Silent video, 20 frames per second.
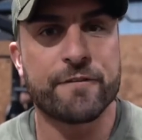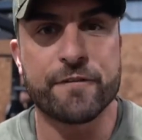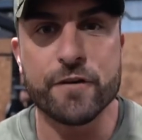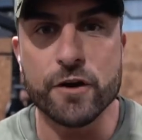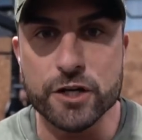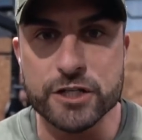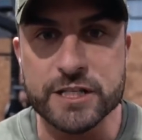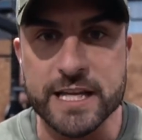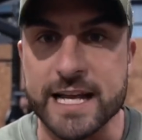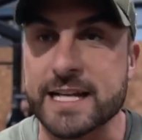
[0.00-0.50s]

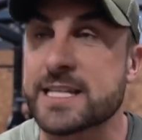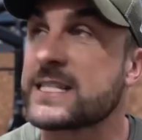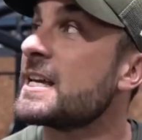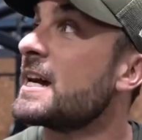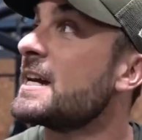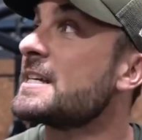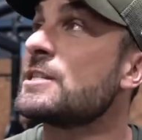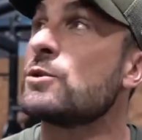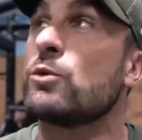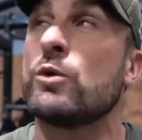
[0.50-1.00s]
First
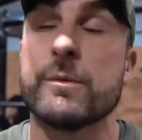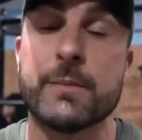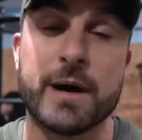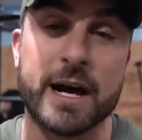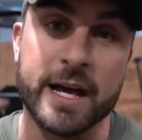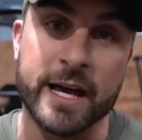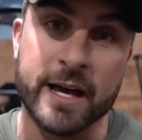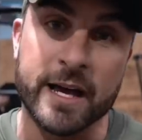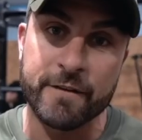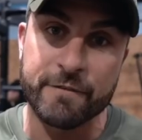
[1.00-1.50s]
exercise is one of
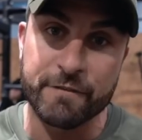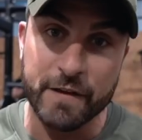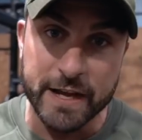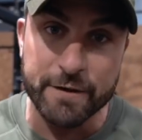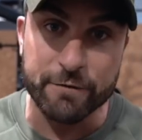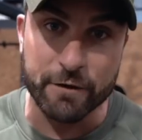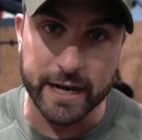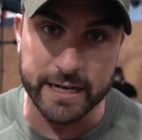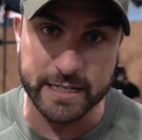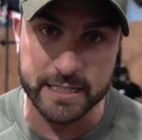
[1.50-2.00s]
my
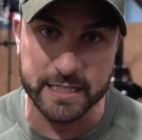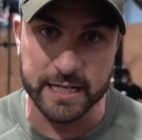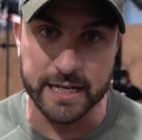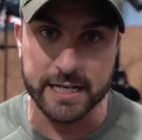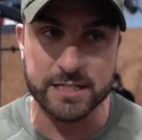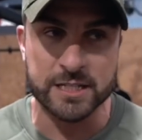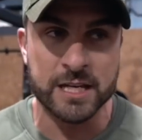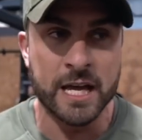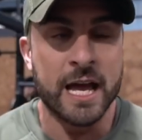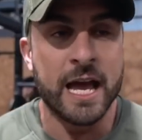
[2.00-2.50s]
favorite
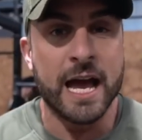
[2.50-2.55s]
exercises.